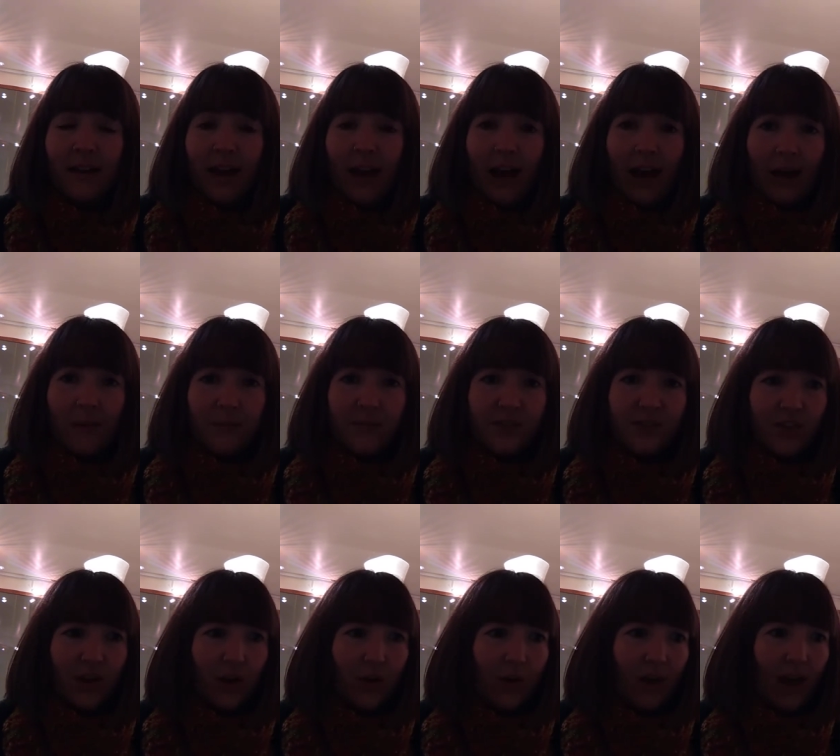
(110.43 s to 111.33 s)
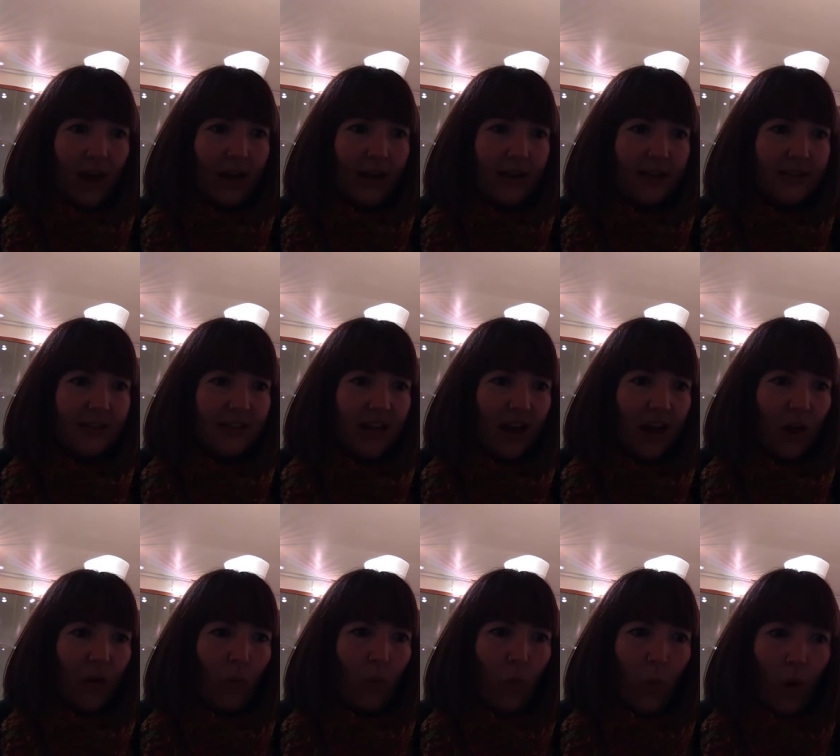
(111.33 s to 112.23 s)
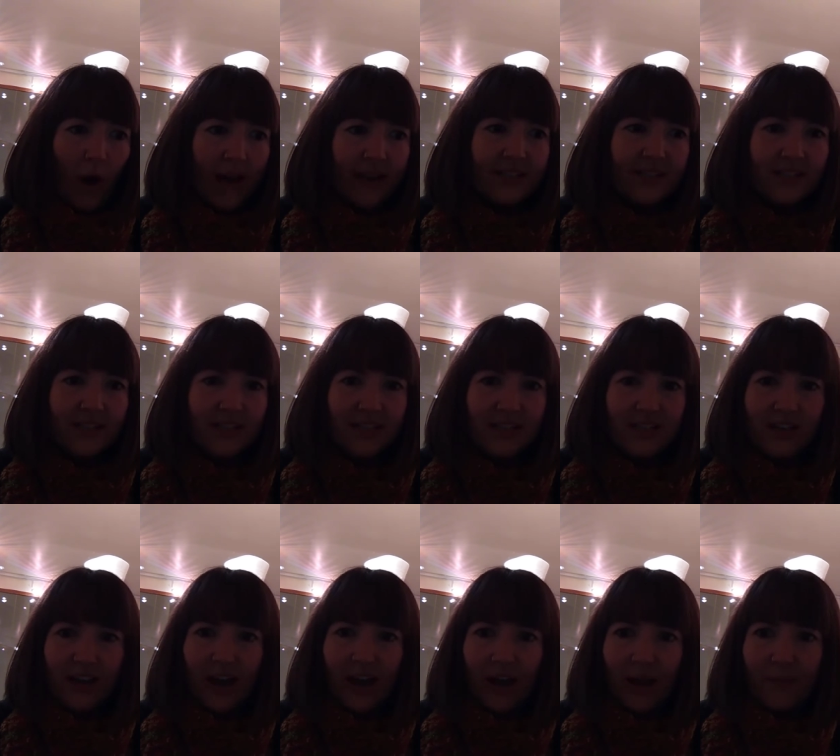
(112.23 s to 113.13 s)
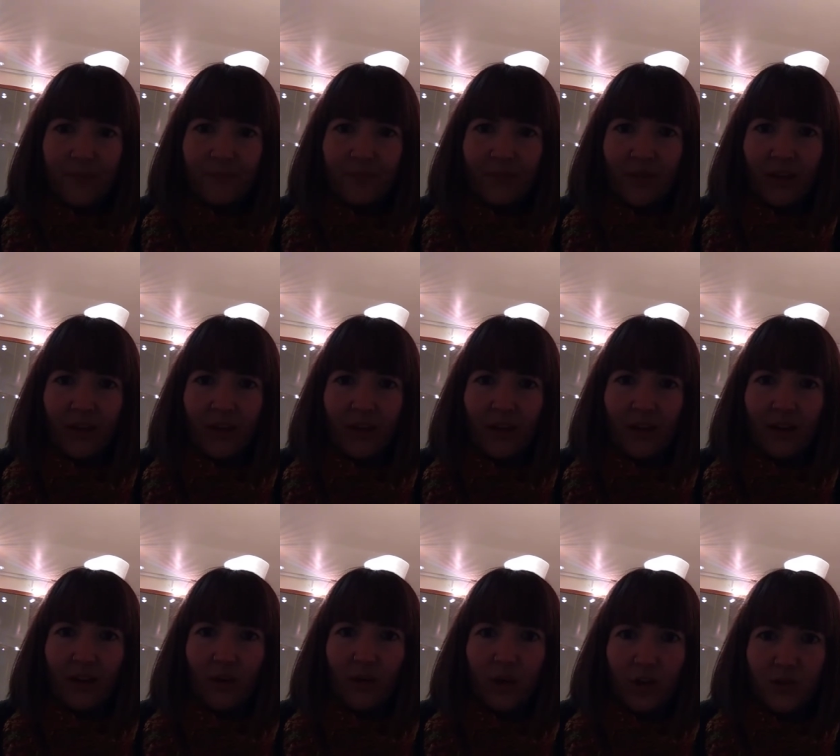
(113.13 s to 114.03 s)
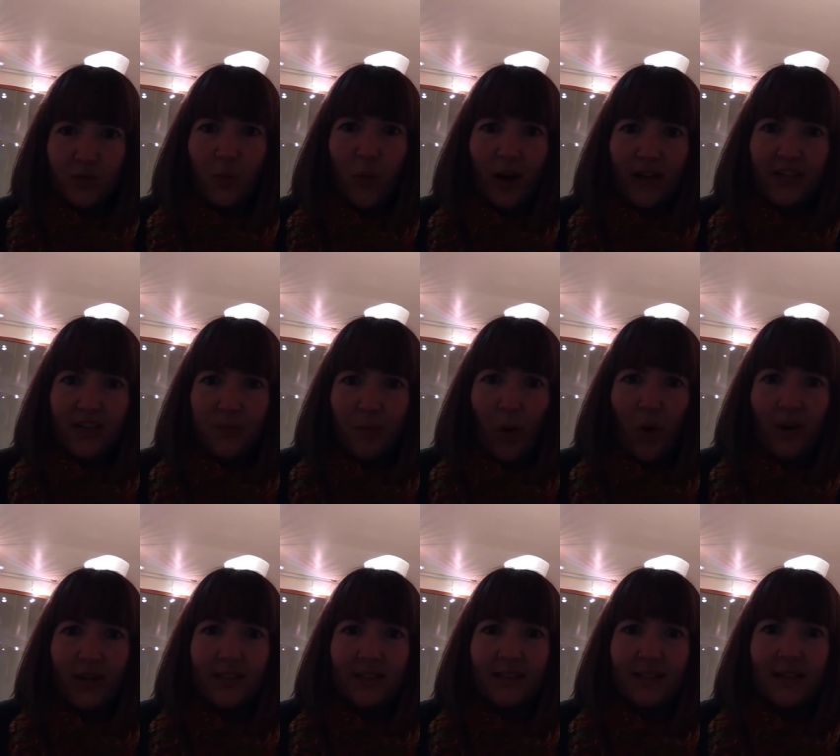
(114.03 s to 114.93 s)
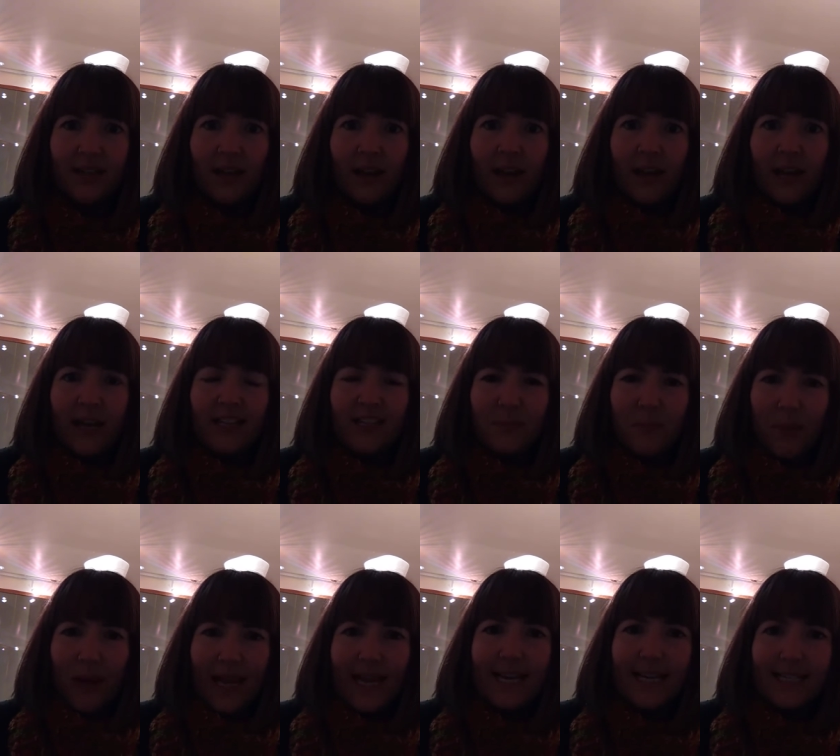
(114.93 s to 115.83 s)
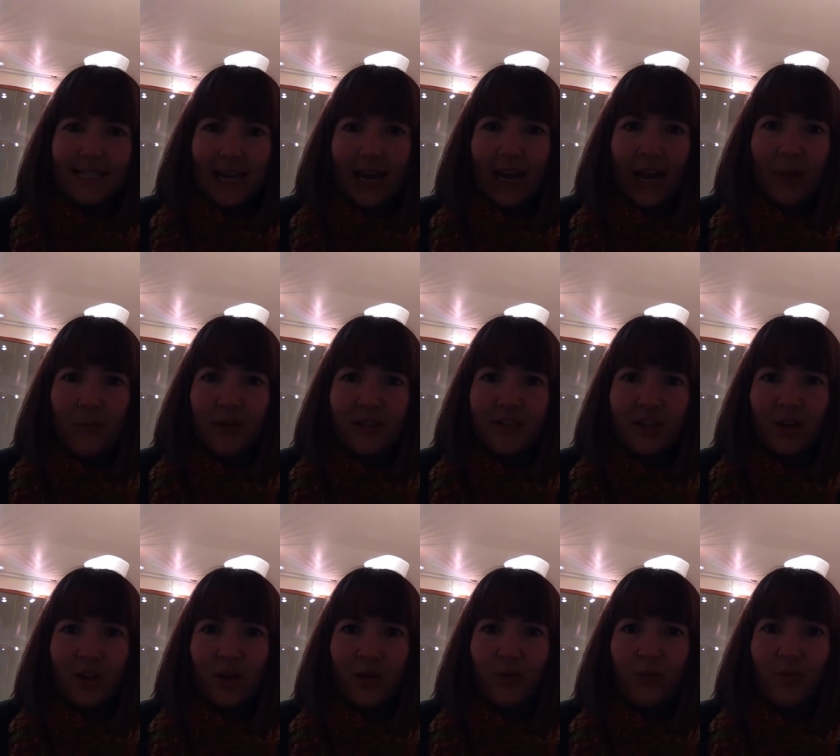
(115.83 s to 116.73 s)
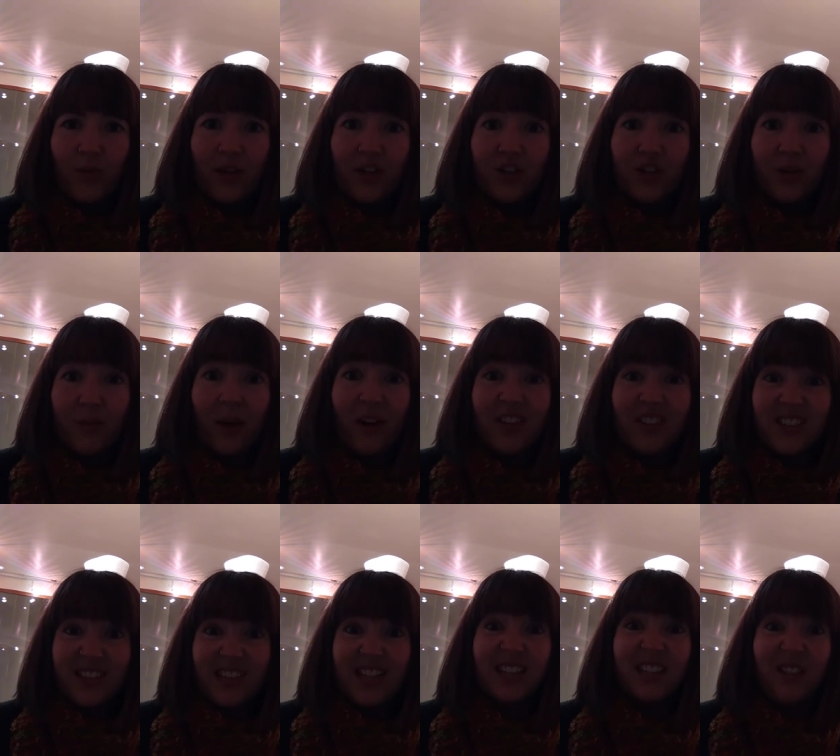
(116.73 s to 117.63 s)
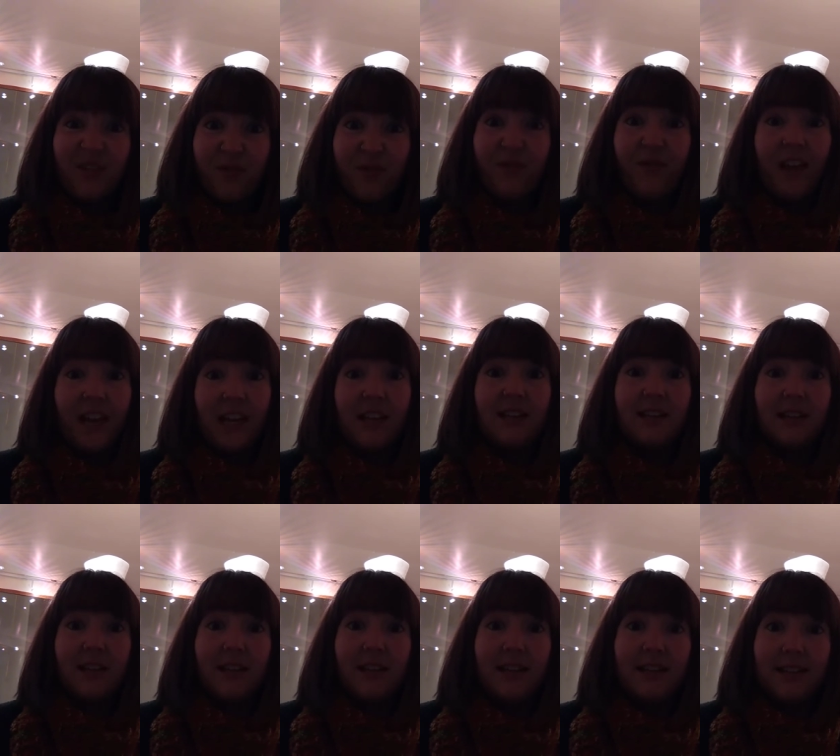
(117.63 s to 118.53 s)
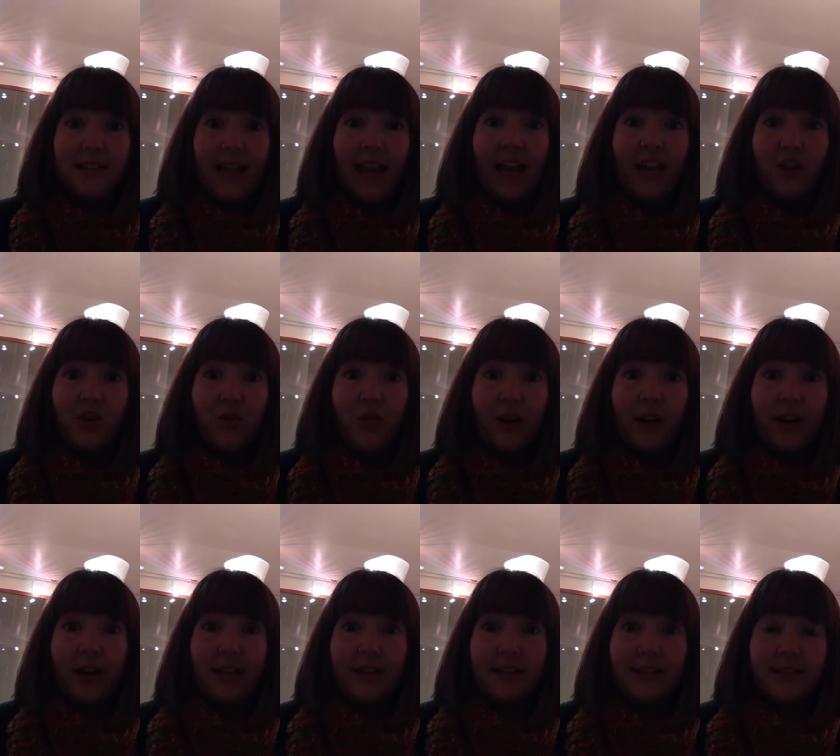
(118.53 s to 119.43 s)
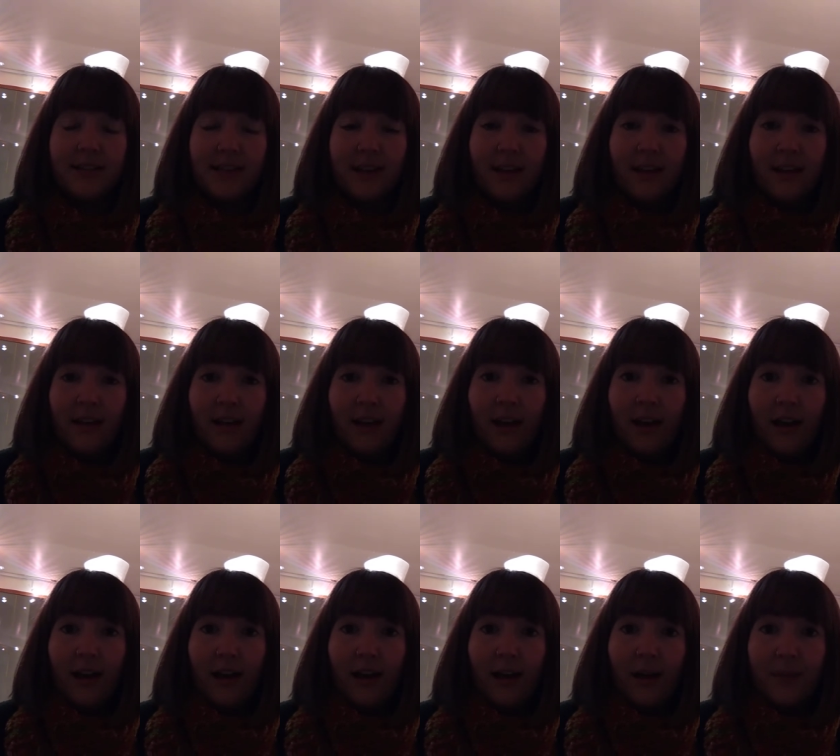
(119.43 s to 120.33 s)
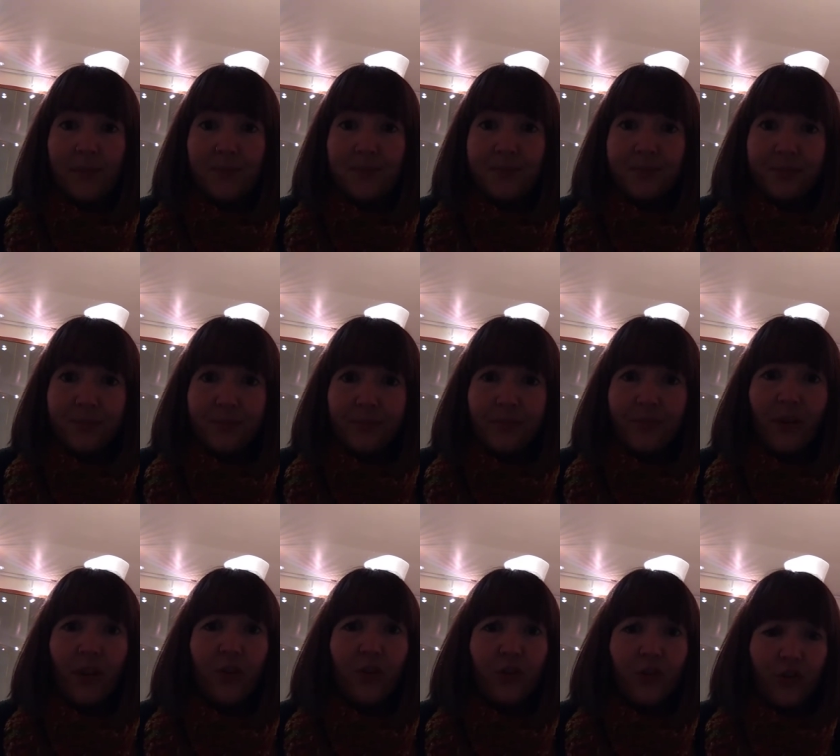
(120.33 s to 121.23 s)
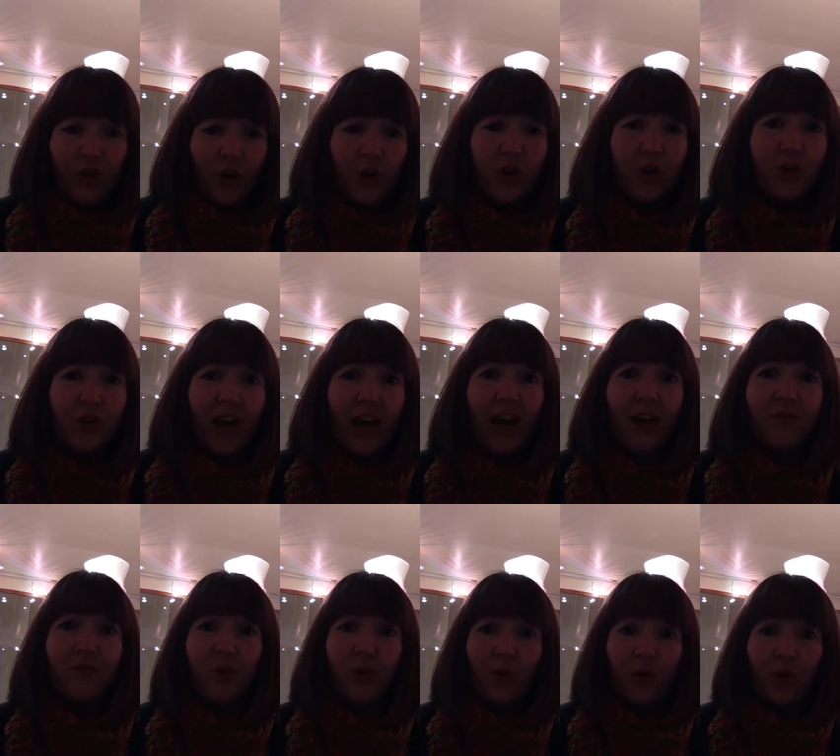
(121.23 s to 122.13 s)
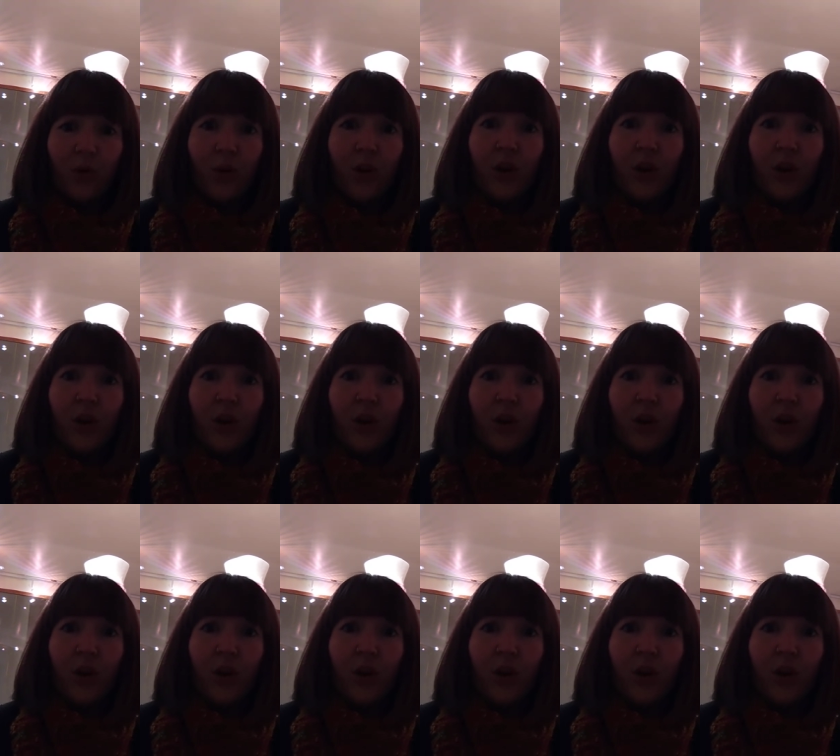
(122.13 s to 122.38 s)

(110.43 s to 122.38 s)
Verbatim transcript: Um, so at its uh, widest, um, uh, at its widest point, its peak diameter reached about six feet. These cage crinolines. Um, so you'd have your